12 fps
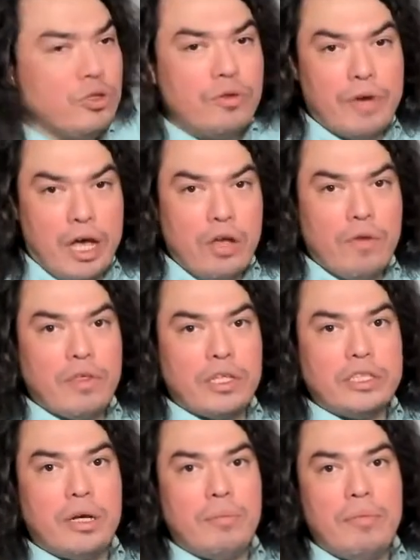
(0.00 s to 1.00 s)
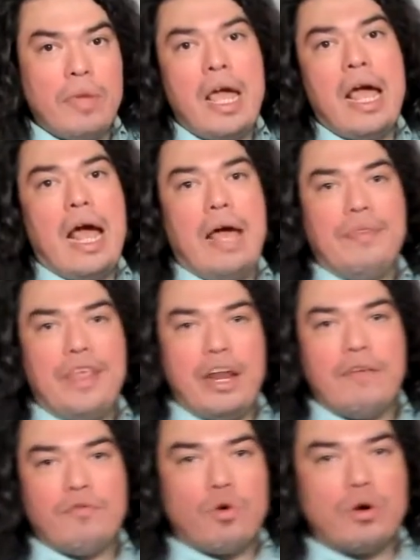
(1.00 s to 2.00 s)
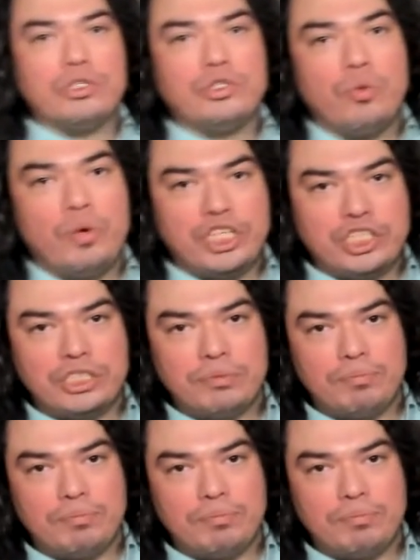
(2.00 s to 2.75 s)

value of the sum, and then, of course, which of